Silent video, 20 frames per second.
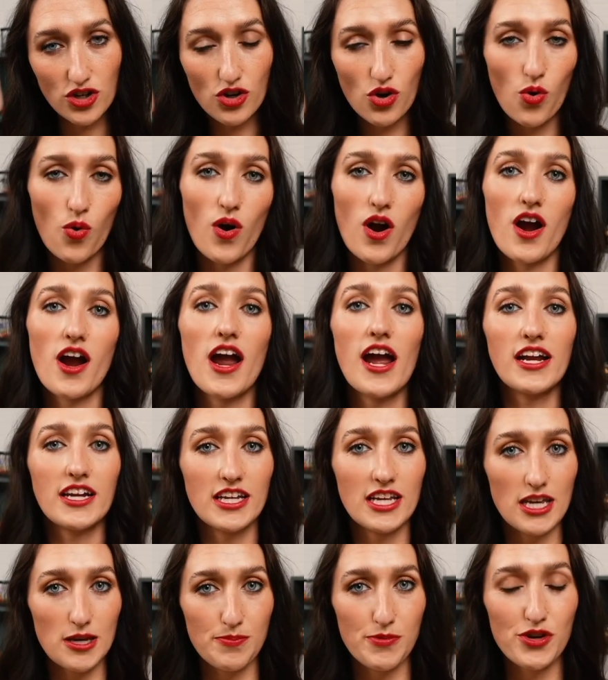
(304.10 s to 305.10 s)
core and
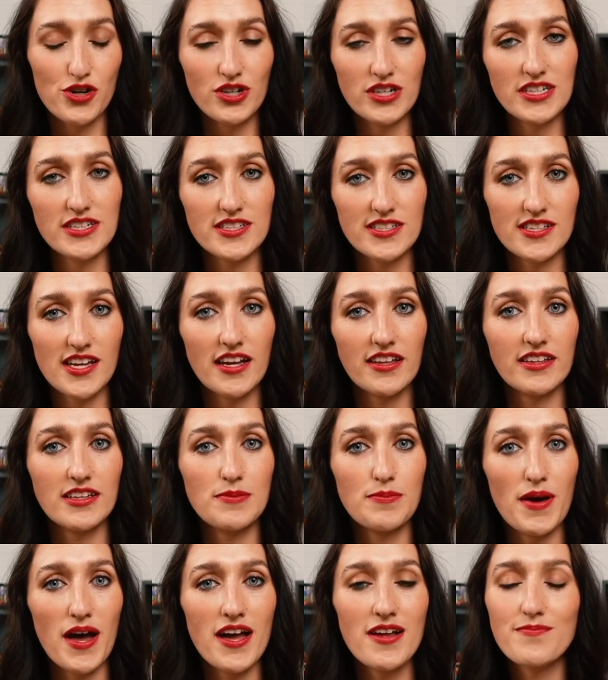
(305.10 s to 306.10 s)
keep your knees slightly
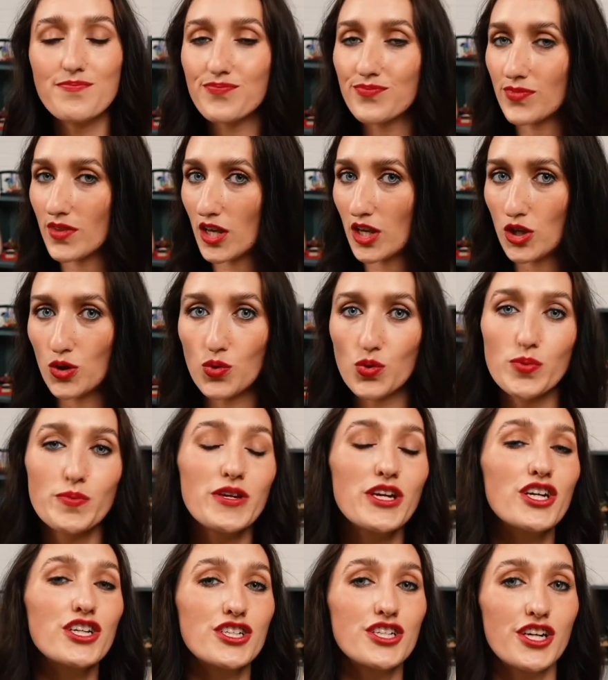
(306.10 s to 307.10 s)
bent, you will
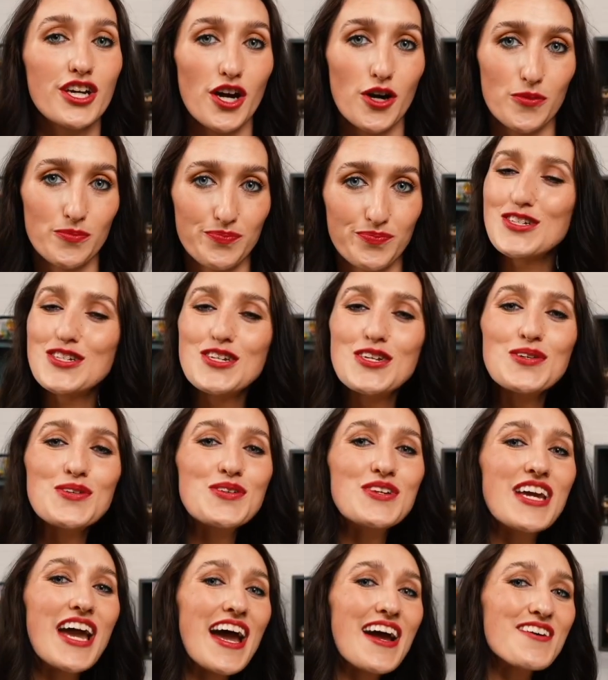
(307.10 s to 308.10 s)
be good to go. To
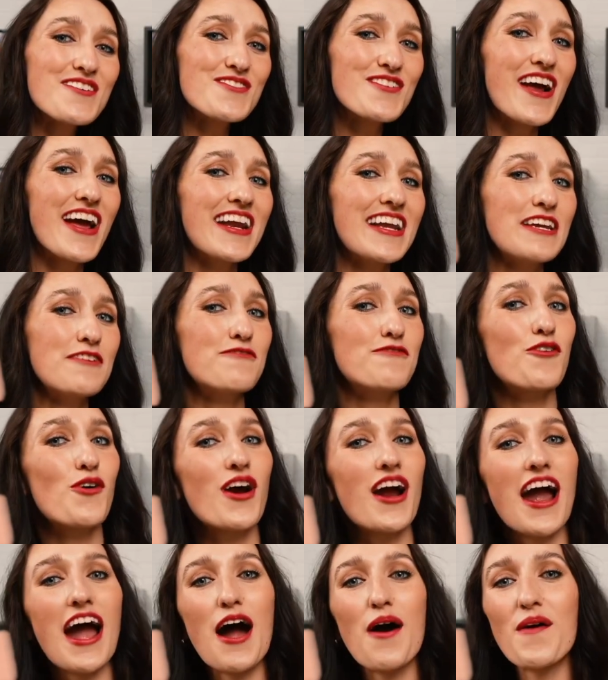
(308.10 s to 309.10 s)
get ready
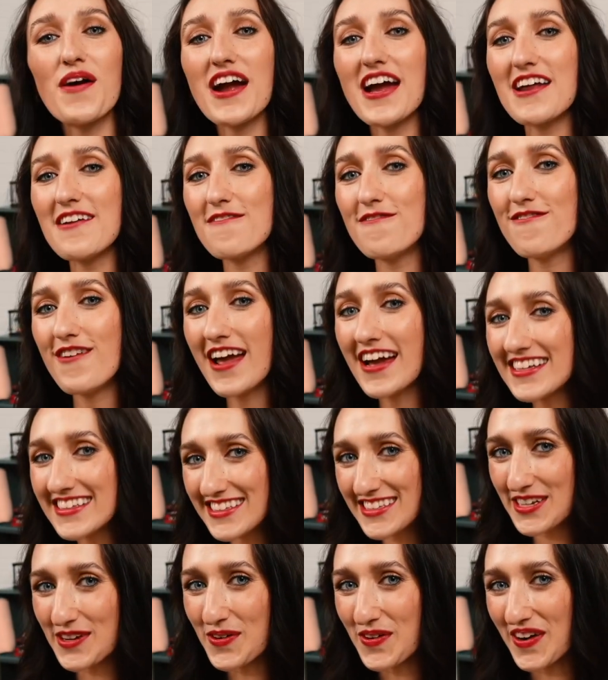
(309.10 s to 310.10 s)
for our
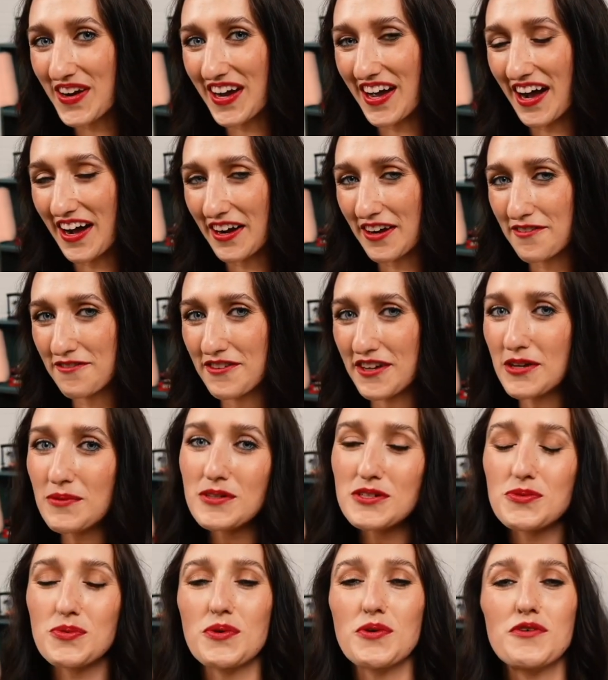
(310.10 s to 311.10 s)
advanced choreography,
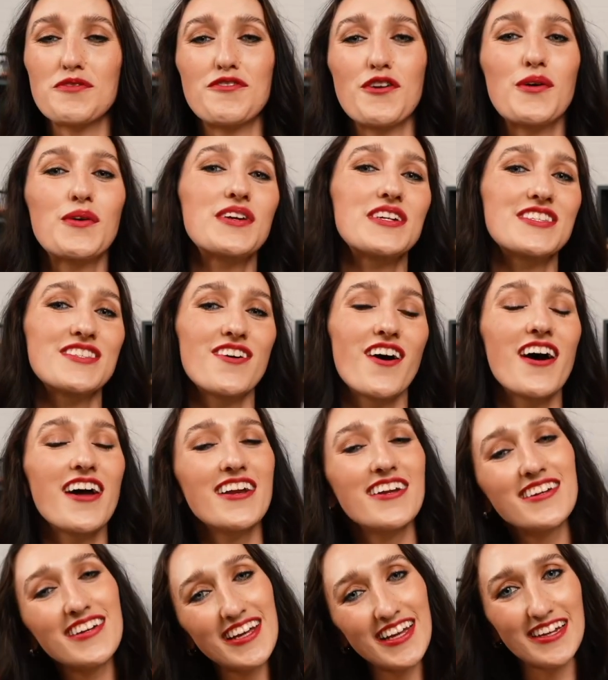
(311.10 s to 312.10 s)
which we will focus
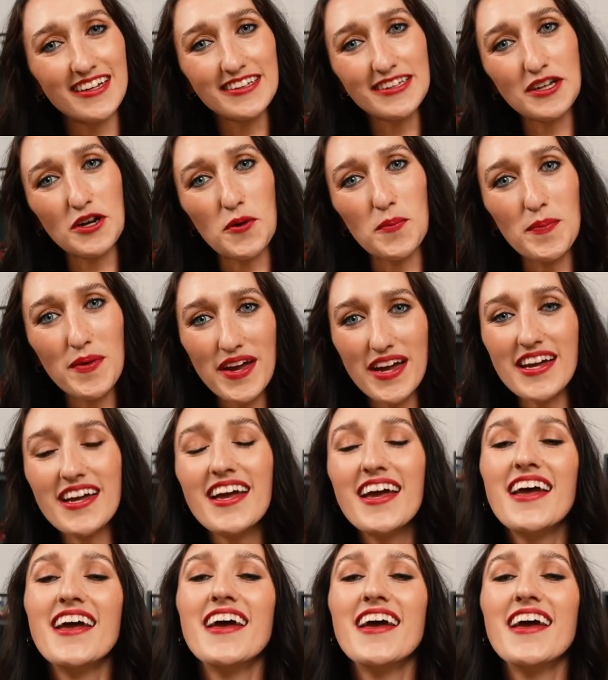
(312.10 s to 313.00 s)
on in a little bit,